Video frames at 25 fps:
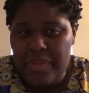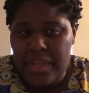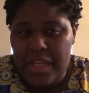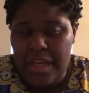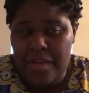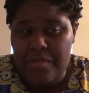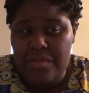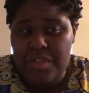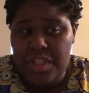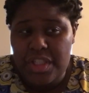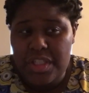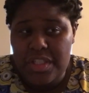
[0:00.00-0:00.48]

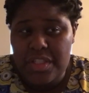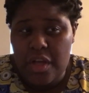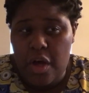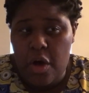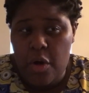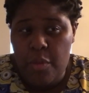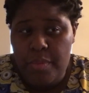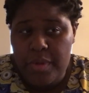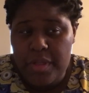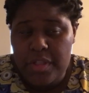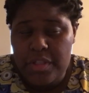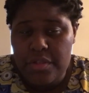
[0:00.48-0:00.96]
if she's
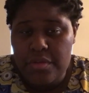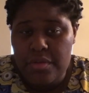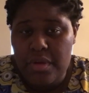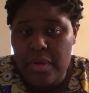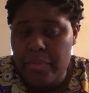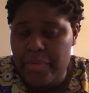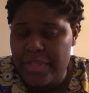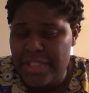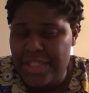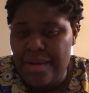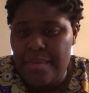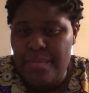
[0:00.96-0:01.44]
open to
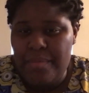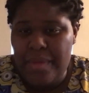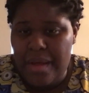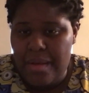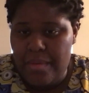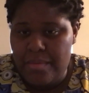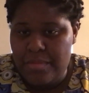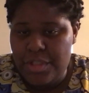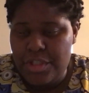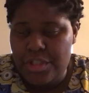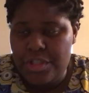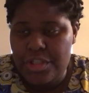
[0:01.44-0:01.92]
it, which
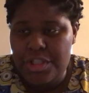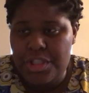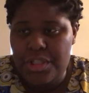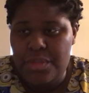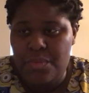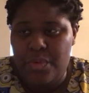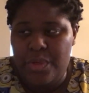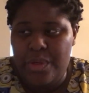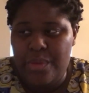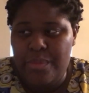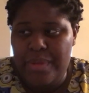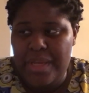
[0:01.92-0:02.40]
I'm sure she
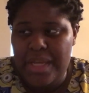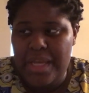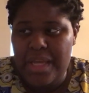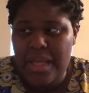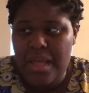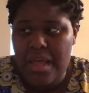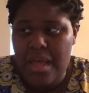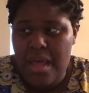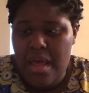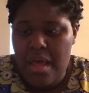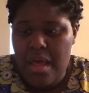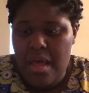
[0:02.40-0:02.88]
will be,